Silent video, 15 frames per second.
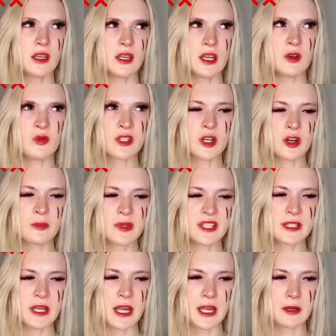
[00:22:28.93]
It was her
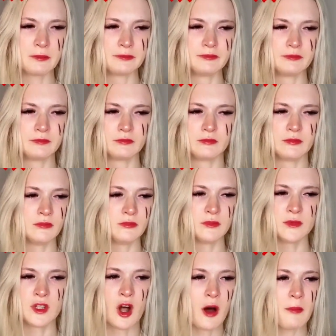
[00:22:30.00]
mistake,
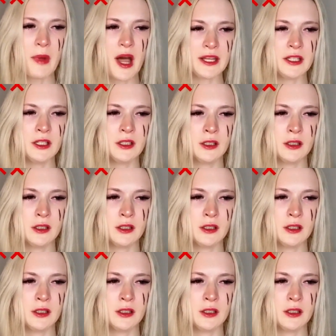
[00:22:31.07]
not mine.